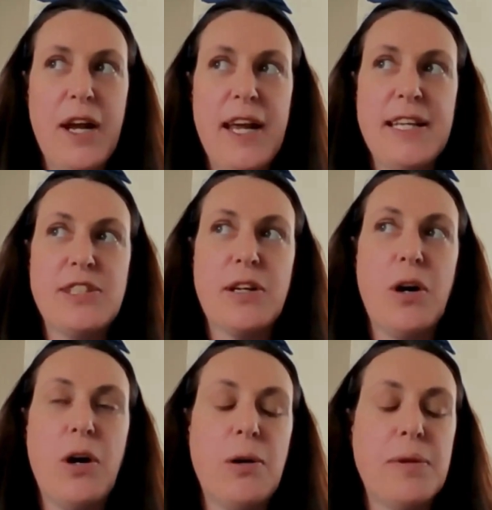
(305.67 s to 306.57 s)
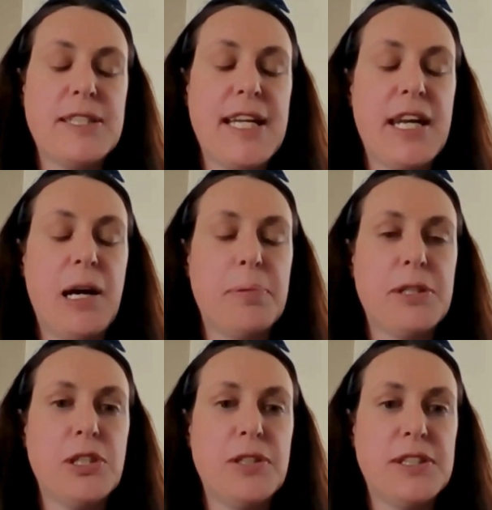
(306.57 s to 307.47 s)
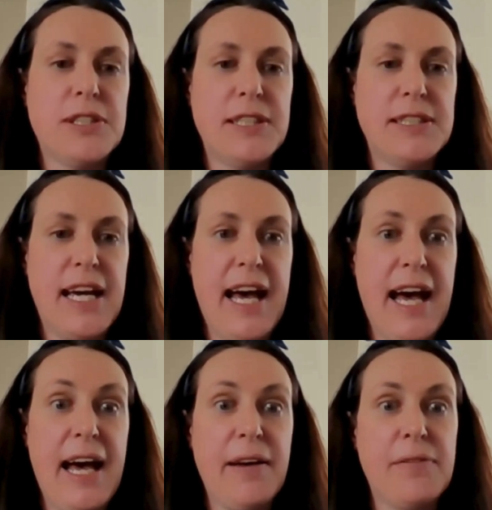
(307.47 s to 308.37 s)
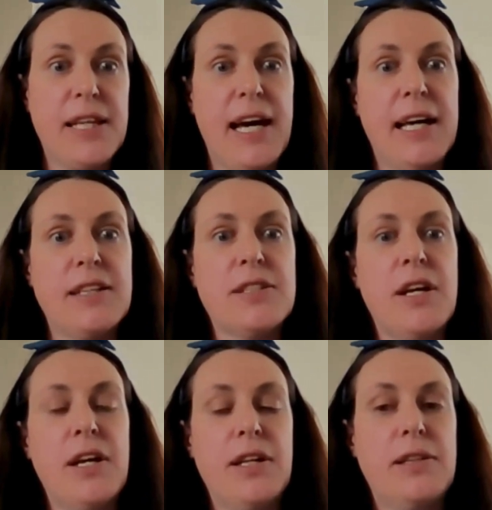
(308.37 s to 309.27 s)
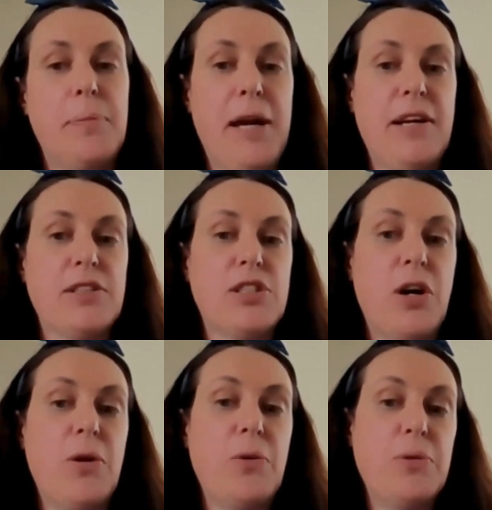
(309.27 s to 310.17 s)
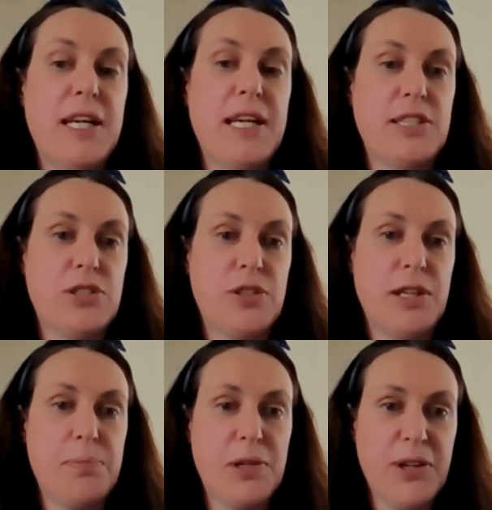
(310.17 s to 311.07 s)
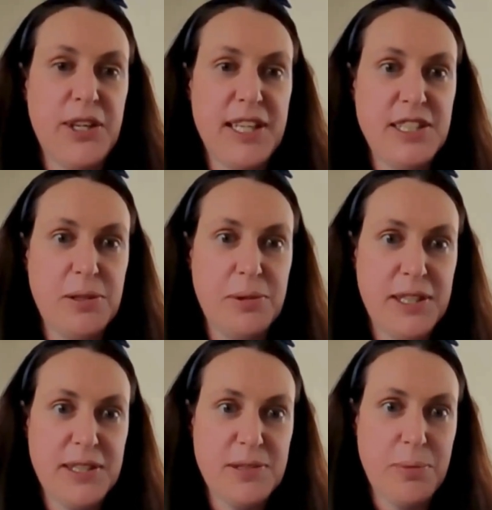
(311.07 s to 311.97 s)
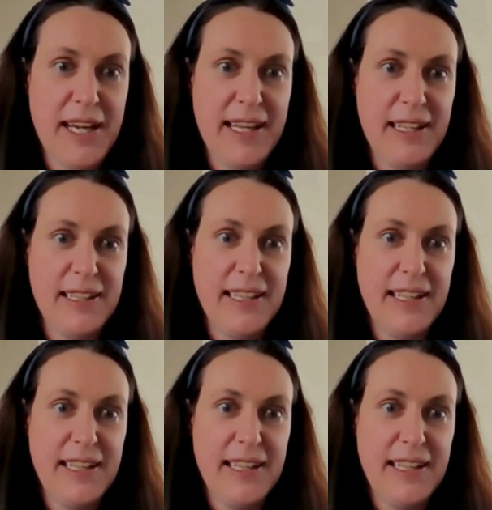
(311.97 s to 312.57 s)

is there always that opportunity to have that the parent's own history brought into it as well,